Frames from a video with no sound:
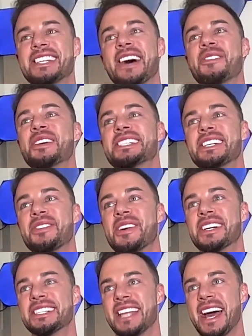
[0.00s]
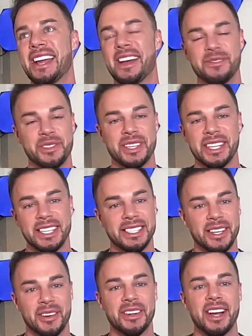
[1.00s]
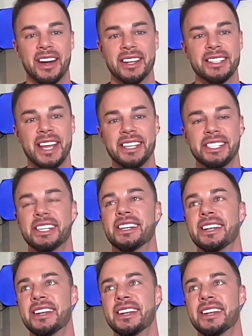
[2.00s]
stuff, which of course that comes with its own connotation.